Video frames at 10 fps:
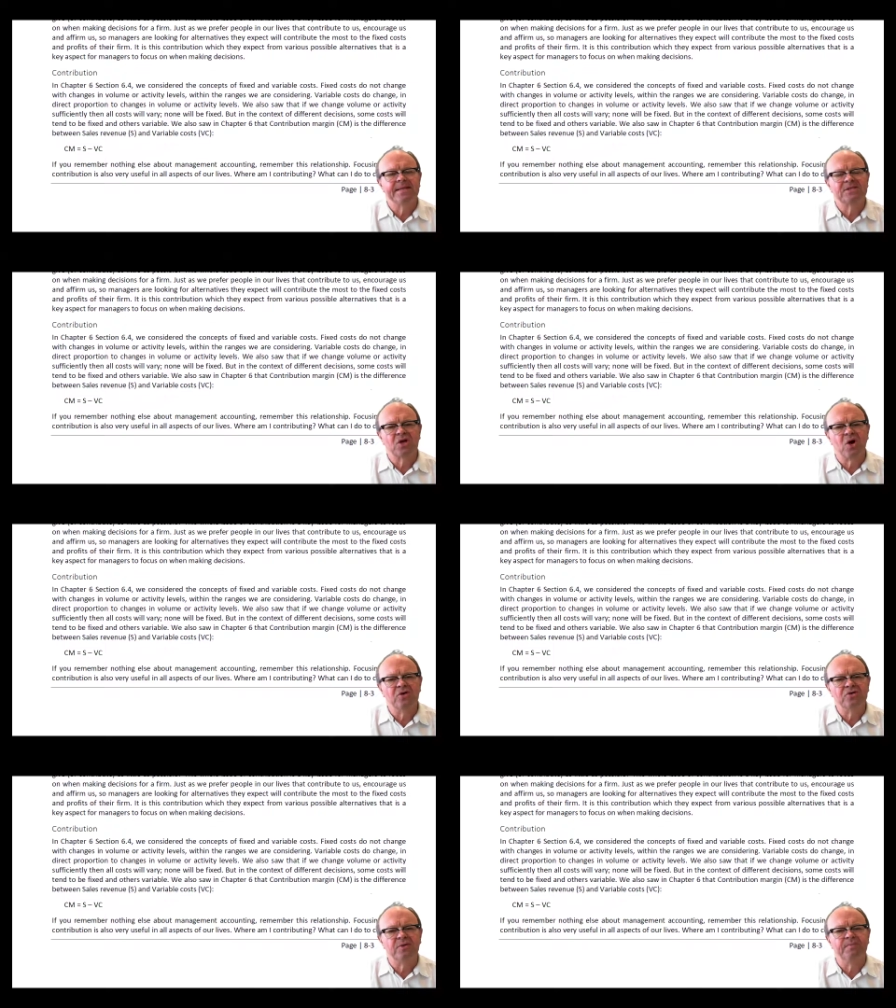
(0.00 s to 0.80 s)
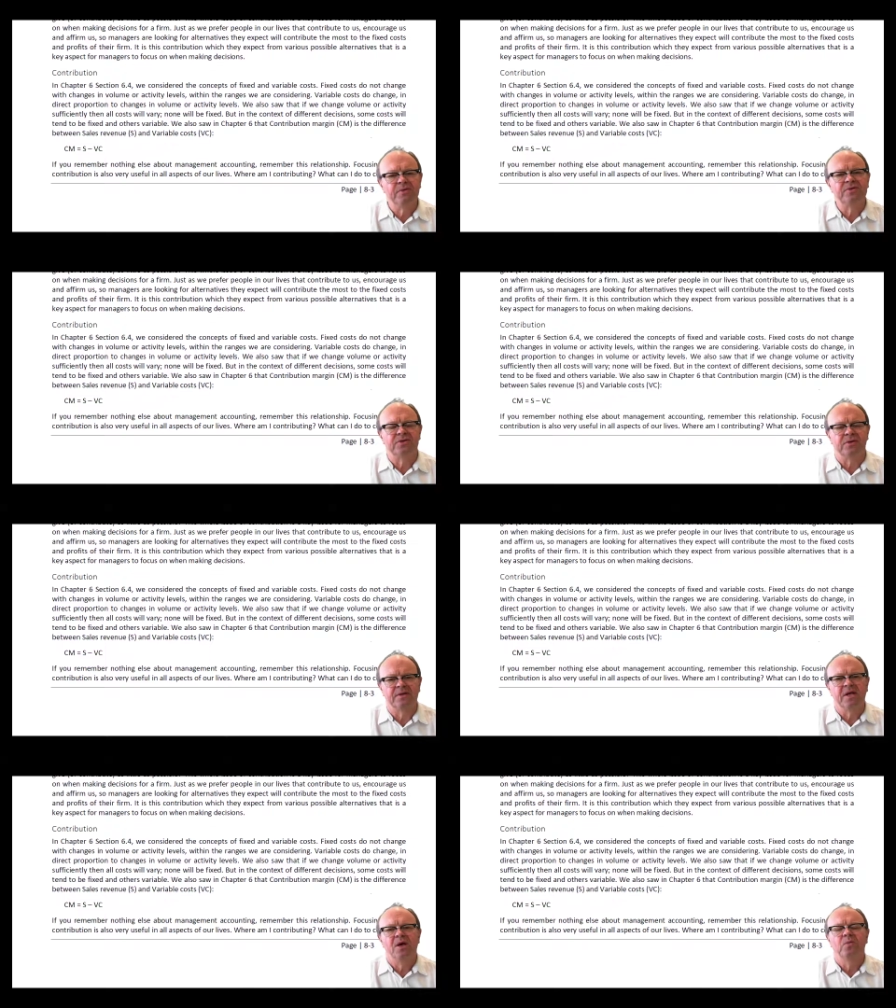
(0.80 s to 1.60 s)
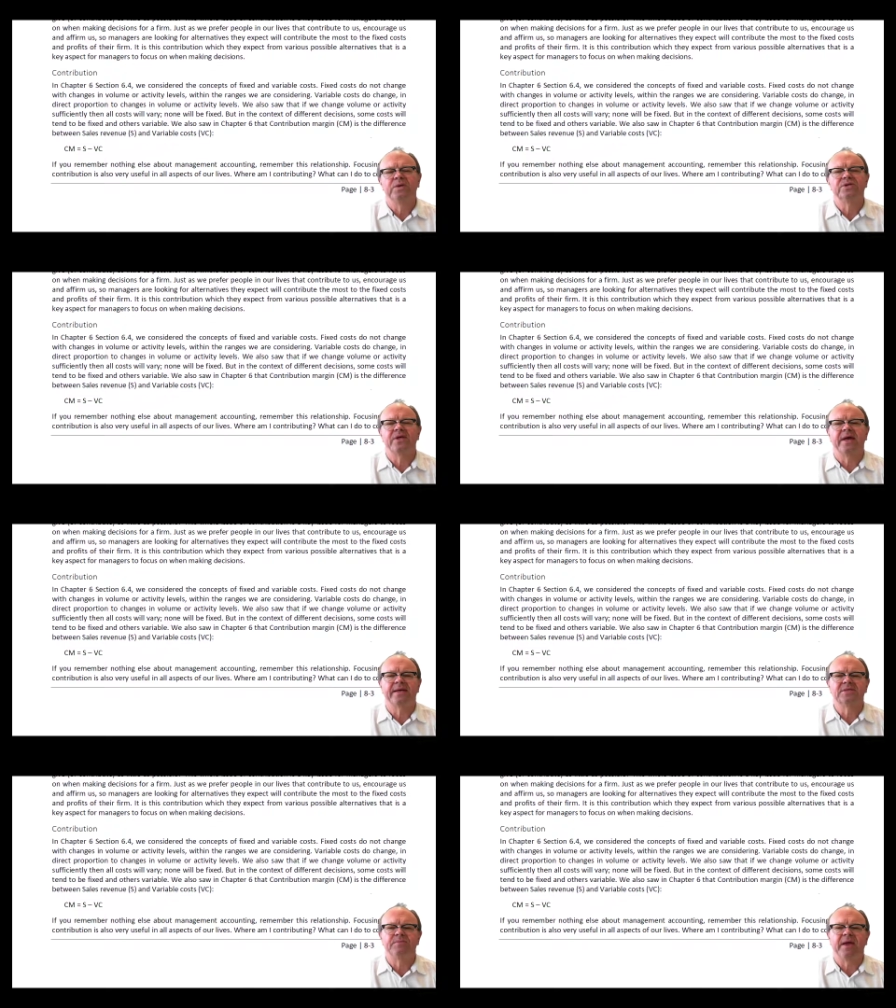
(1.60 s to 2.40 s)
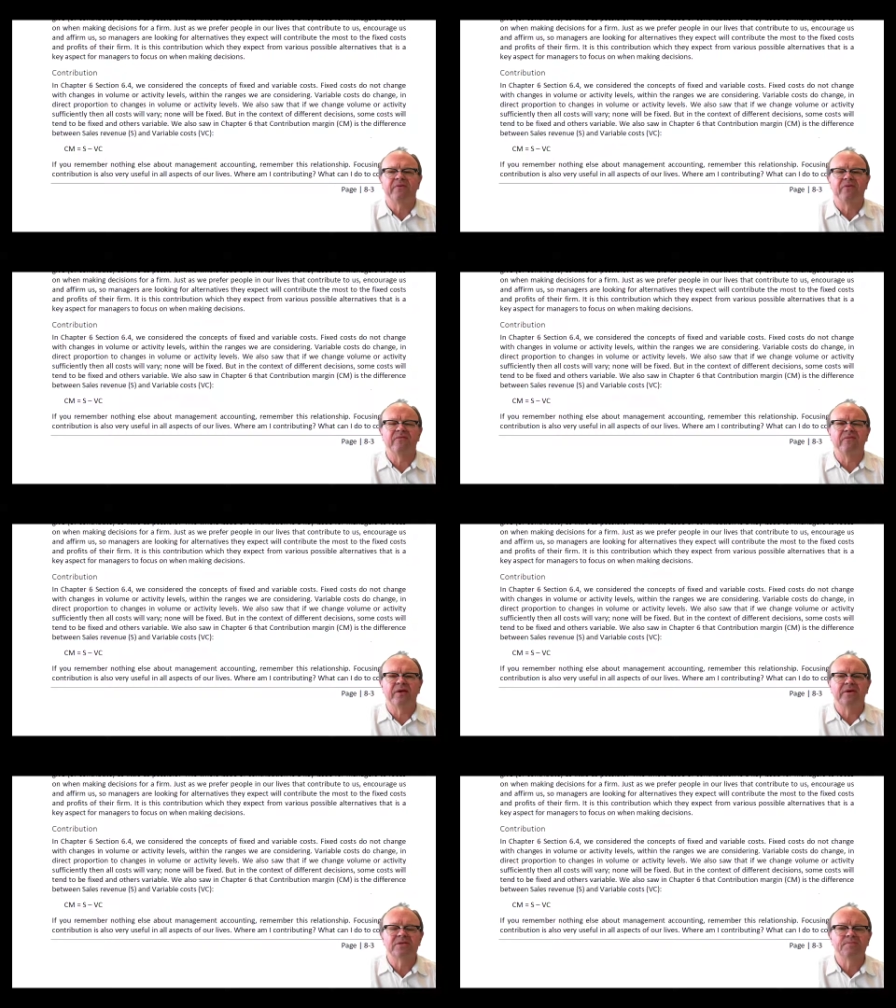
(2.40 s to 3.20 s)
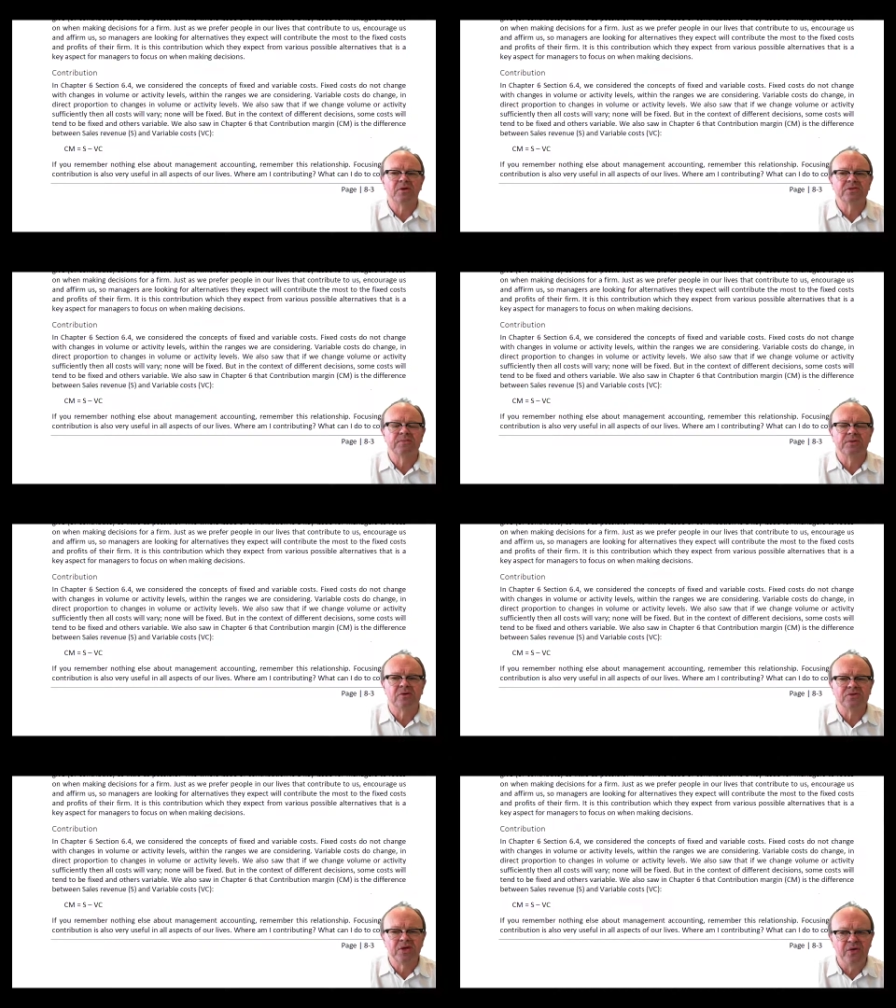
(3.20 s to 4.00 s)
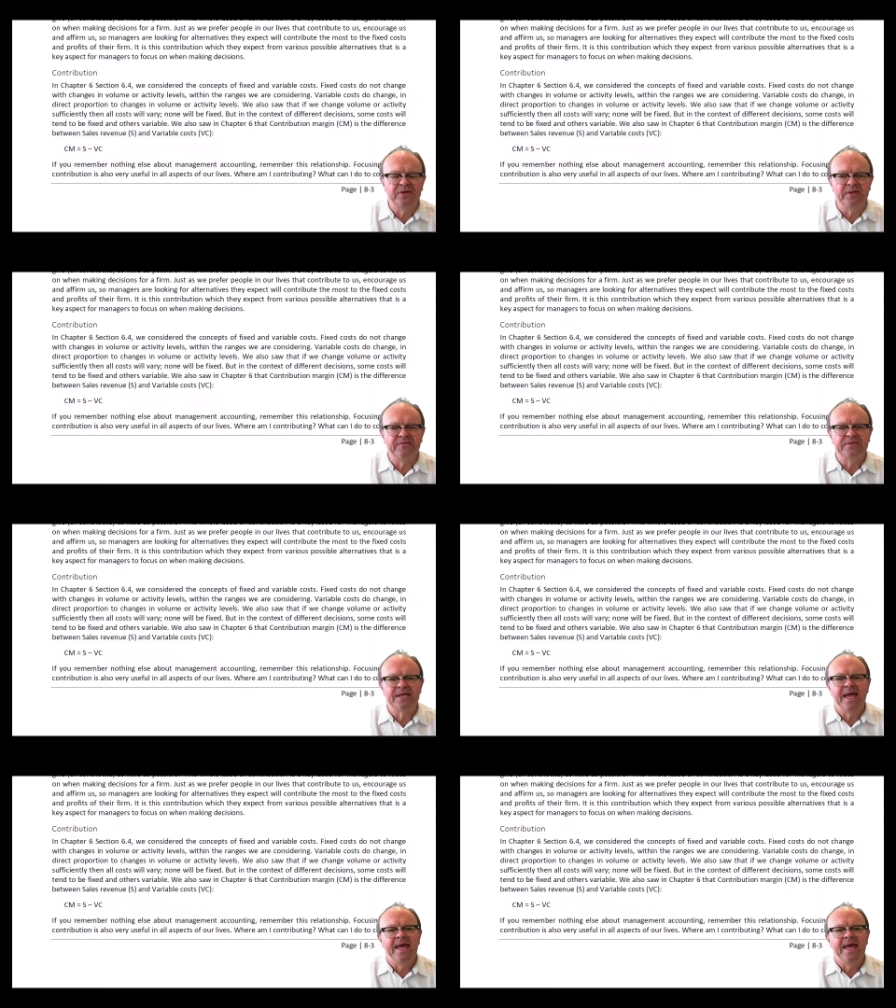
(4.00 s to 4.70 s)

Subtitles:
this contribution, which they expect from various possible alternatives,